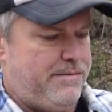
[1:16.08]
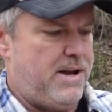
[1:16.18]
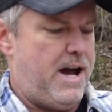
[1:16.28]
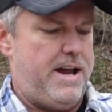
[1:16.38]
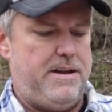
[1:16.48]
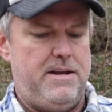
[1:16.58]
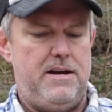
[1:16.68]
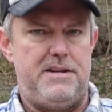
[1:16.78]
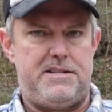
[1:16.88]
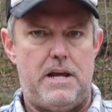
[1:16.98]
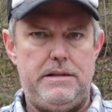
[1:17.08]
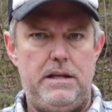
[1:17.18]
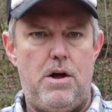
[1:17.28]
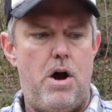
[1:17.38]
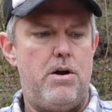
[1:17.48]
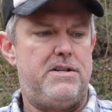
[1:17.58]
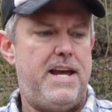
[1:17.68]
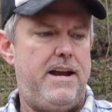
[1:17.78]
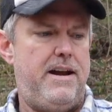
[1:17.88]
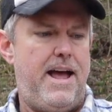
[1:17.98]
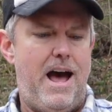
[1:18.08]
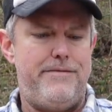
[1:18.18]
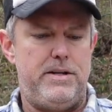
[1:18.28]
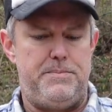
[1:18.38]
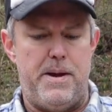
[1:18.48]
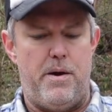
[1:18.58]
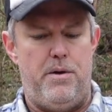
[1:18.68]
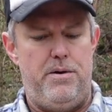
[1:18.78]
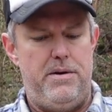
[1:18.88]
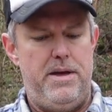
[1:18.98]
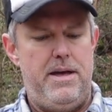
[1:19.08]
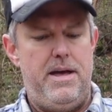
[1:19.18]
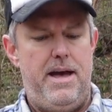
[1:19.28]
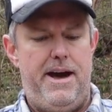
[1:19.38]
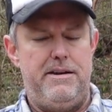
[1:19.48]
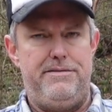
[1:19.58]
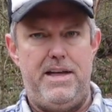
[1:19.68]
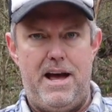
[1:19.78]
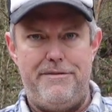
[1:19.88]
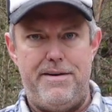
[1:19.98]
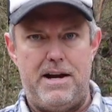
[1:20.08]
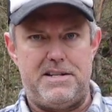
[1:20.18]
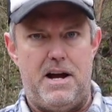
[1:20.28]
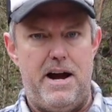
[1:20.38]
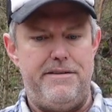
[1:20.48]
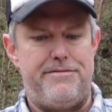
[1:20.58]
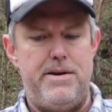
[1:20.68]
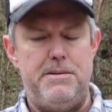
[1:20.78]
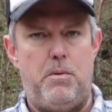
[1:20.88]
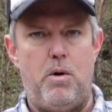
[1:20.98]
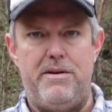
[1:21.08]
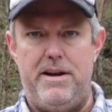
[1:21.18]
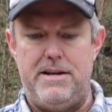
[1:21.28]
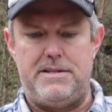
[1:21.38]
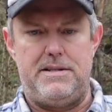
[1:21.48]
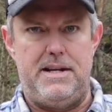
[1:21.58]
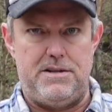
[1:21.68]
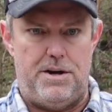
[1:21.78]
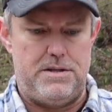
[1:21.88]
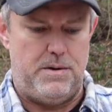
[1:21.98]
got a slightly longer 10.5-inch barrel out of the FX9 Freedom Ordnance. It's also